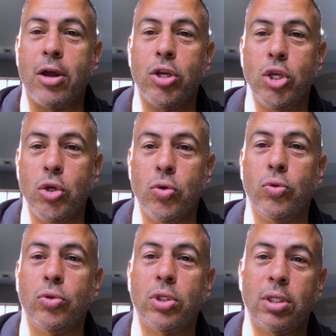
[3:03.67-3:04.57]

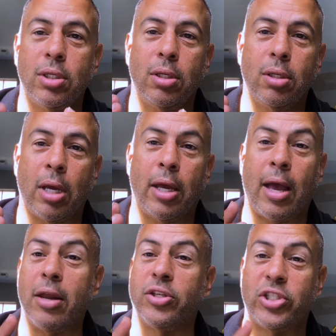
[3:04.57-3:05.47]

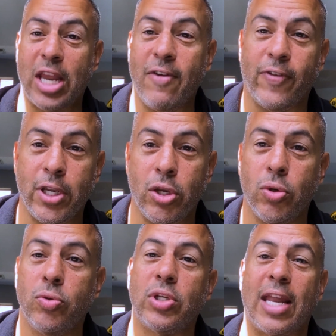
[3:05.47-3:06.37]
to safely
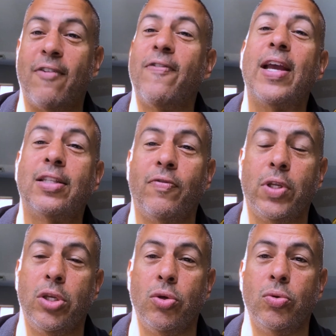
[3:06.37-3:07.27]
use and
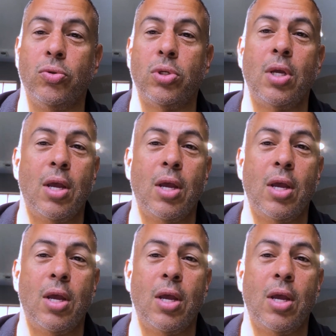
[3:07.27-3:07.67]
effectively use